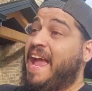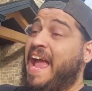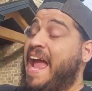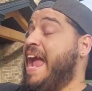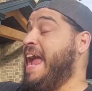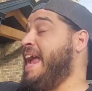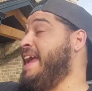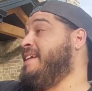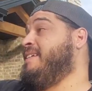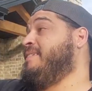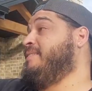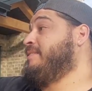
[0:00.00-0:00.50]

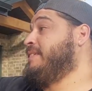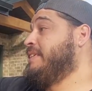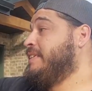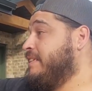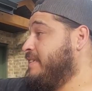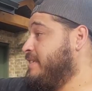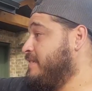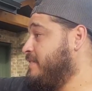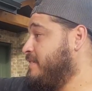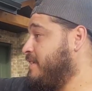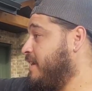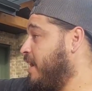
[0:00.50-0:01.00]
And
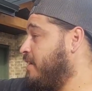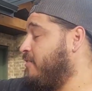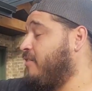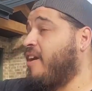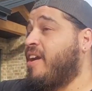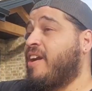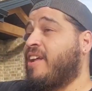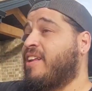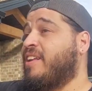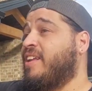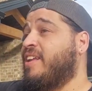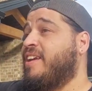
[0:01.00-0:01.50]

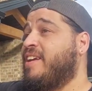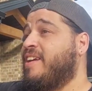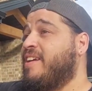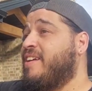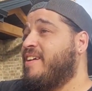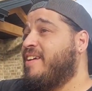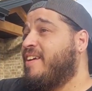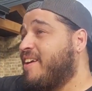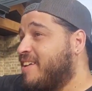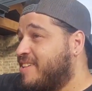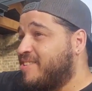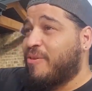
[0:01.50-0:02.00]
ironically,
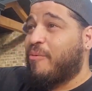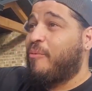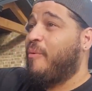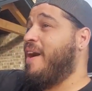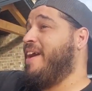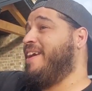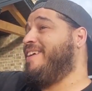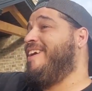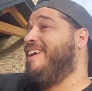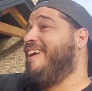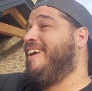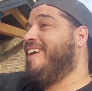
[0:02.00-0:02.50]
it's a
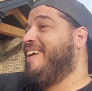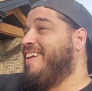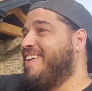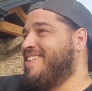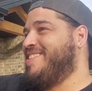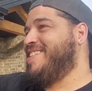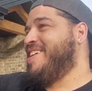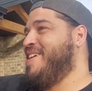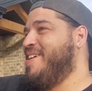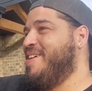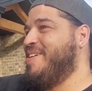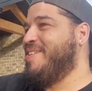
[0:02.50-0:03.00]
white car
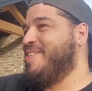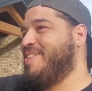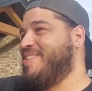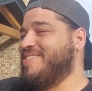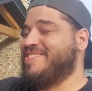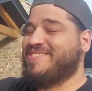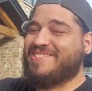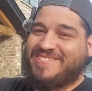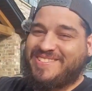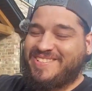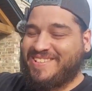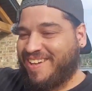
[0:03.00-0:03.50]
too.
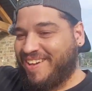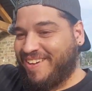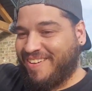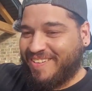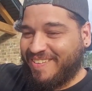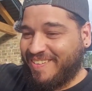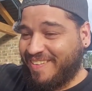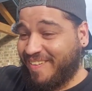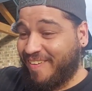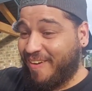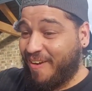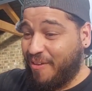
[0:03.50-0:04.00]
Mm-hmm.
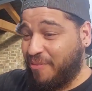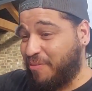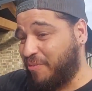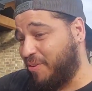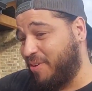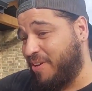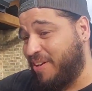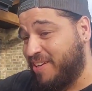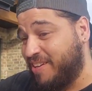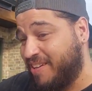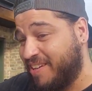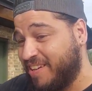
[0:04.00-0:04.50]
So all
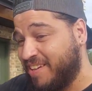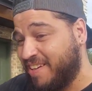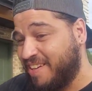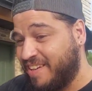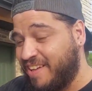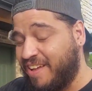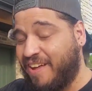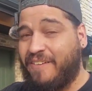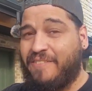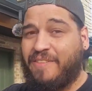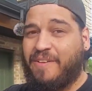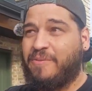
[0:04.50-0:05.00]
three
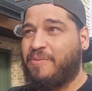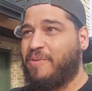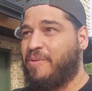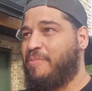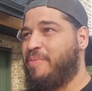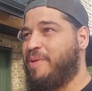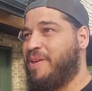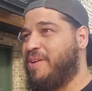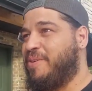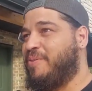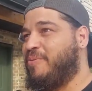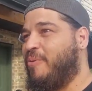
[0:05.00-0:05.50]
of them
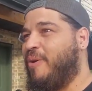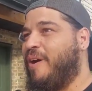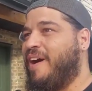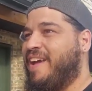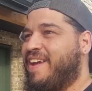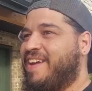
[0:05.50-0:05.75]
will be white.